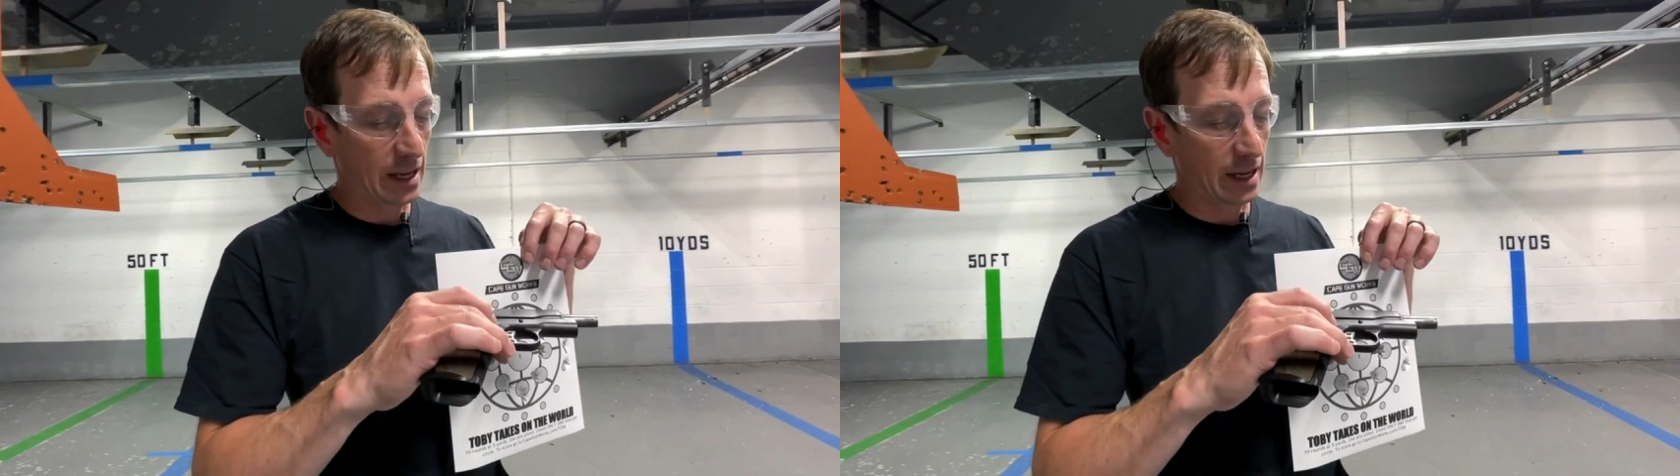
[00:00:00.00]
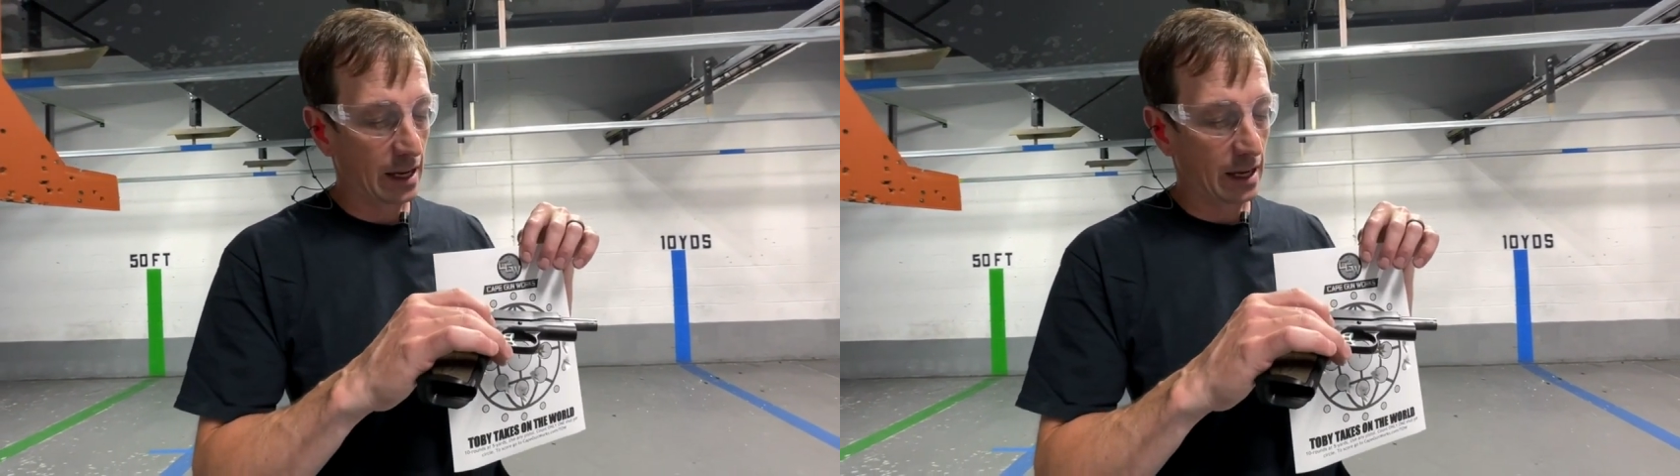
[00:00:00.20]

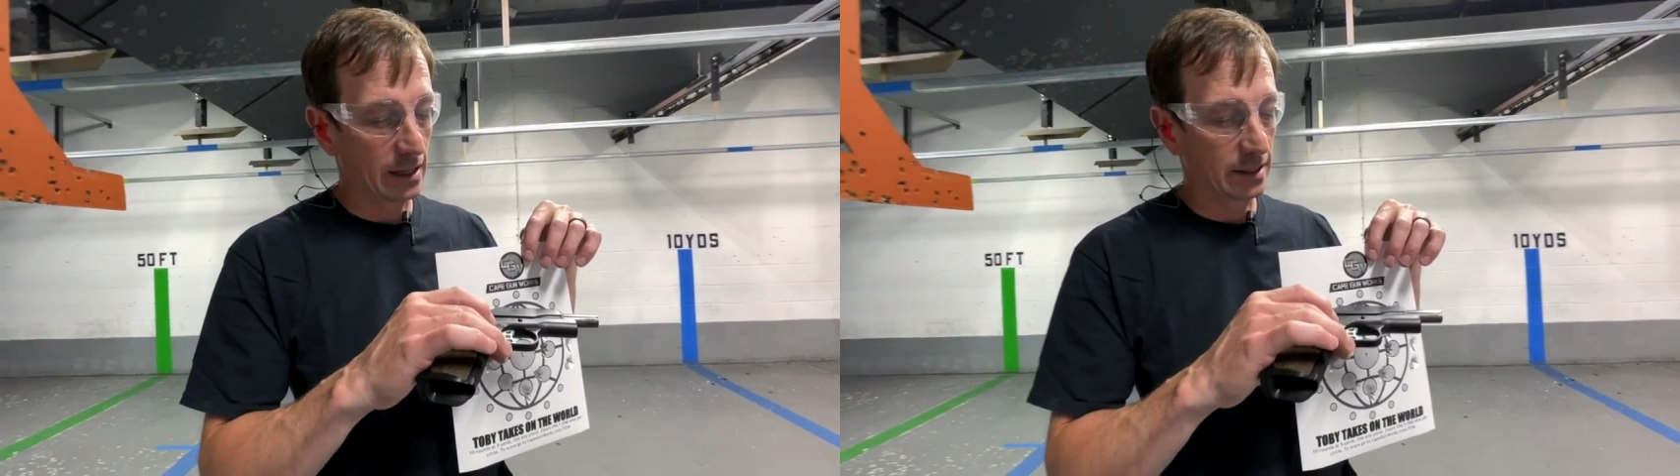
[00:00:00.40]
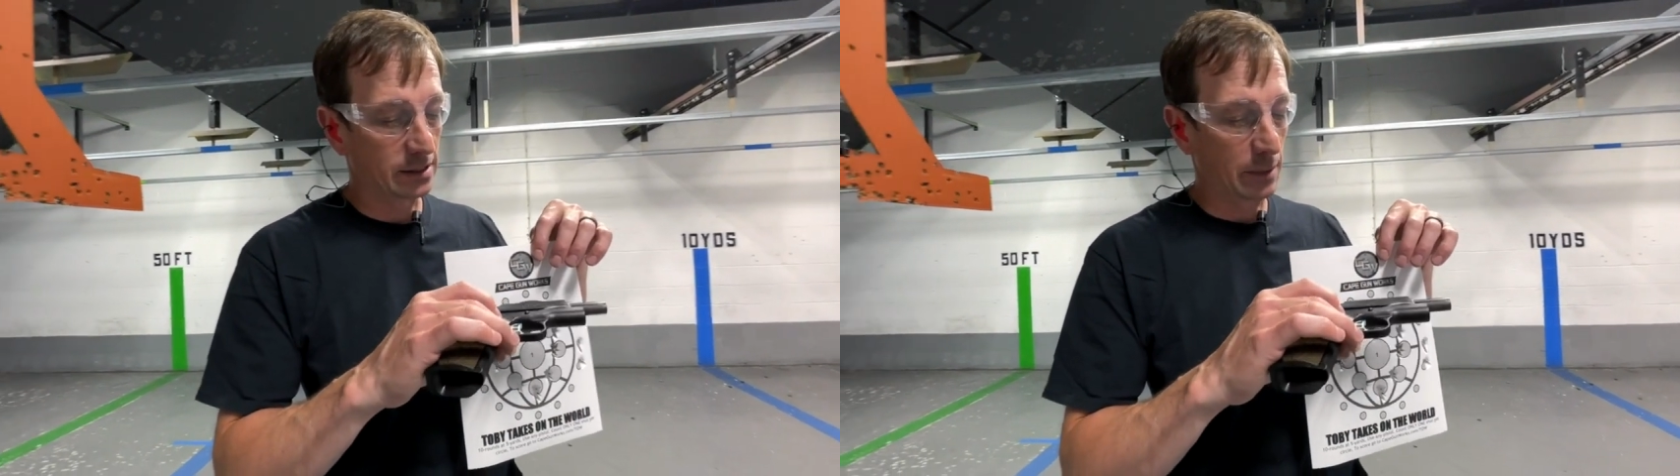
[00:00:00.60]

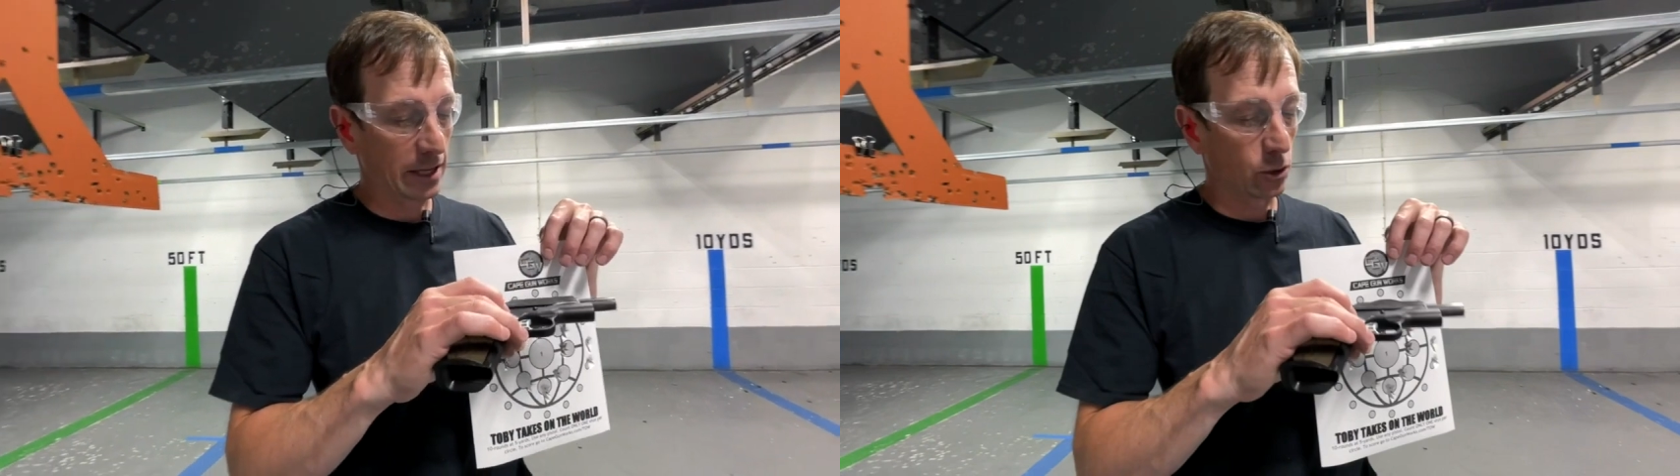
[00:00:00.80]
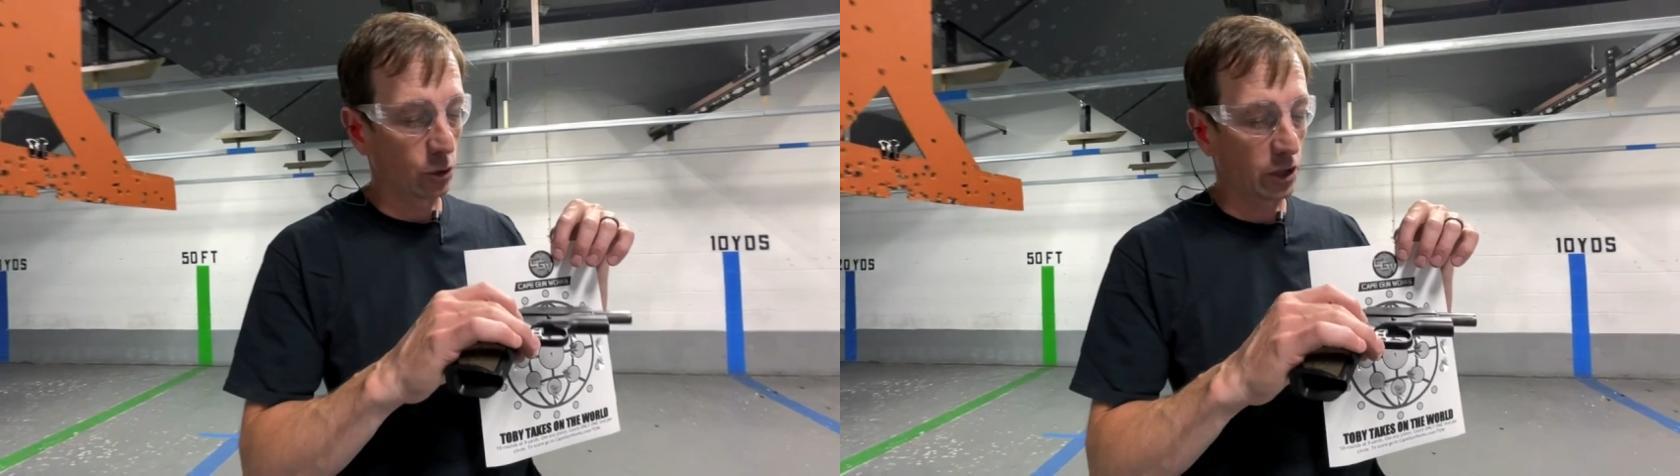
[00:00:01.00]
And it's my
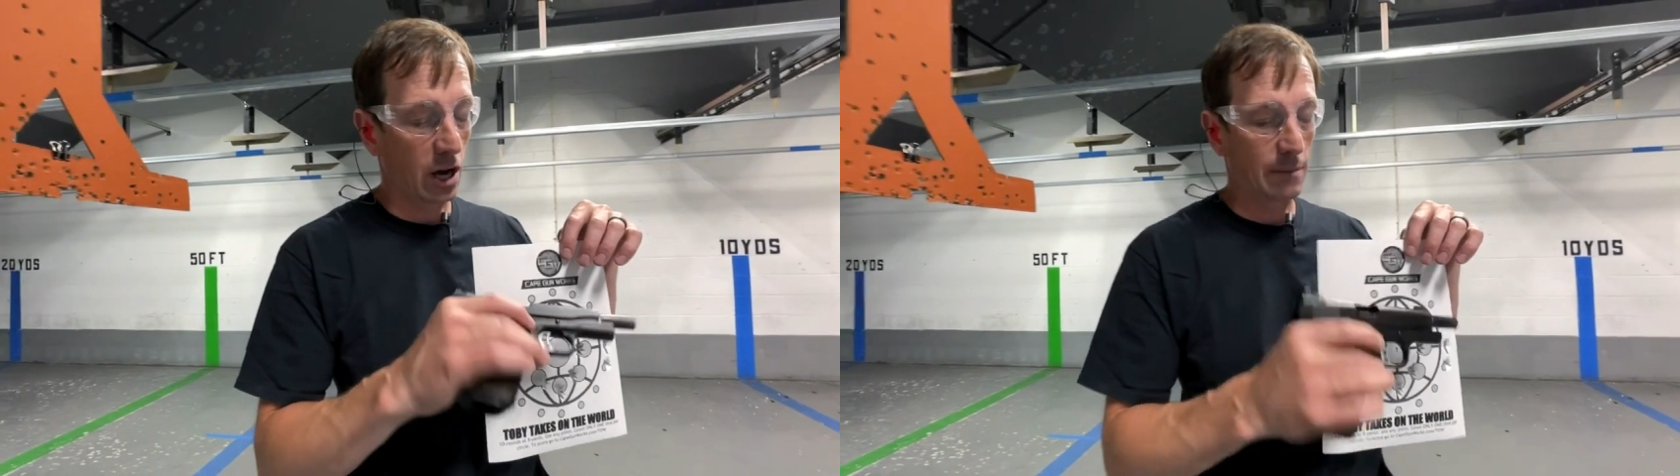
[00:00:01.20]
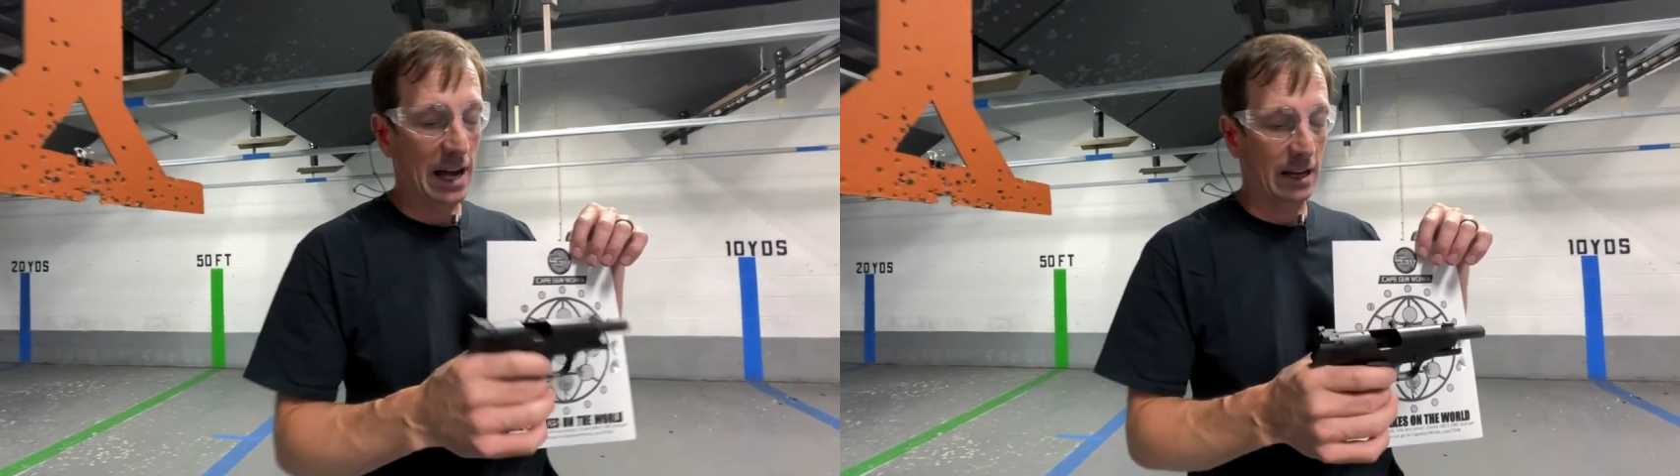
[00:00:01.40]
Colt
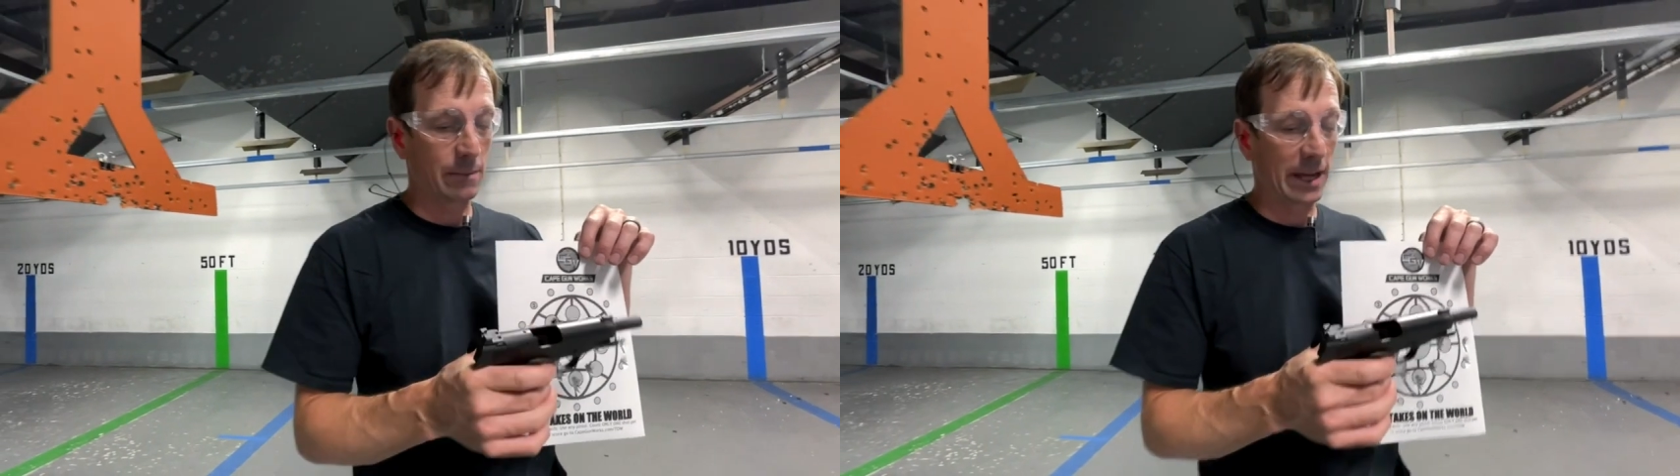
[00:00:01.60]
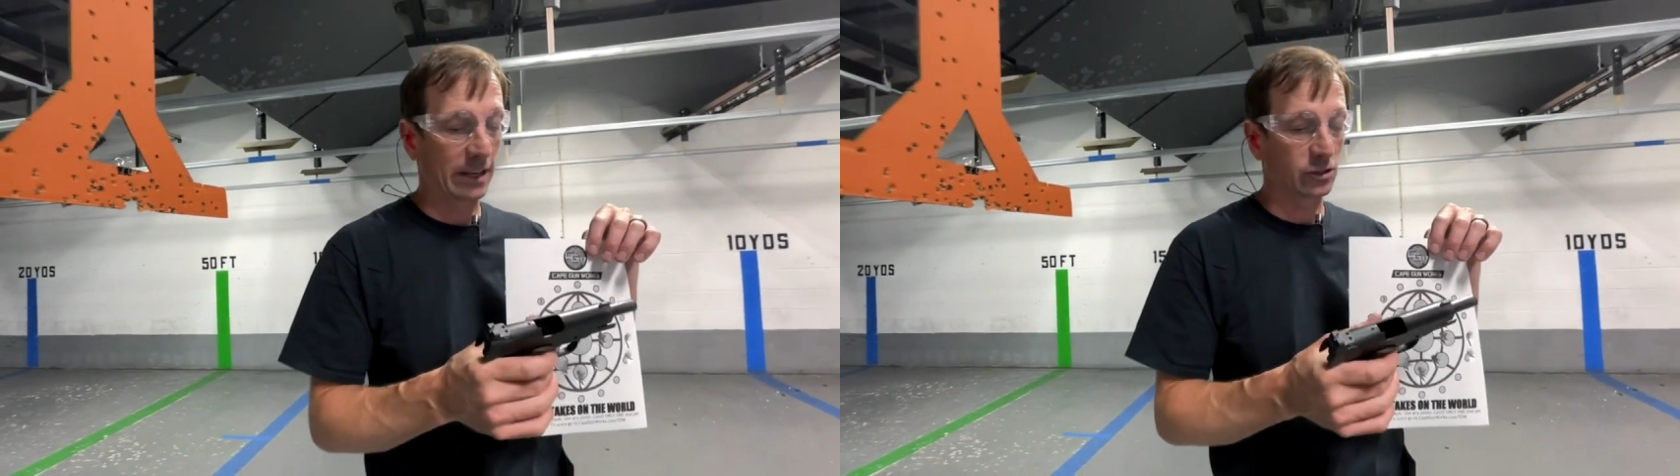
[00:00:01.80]
Combat Commander.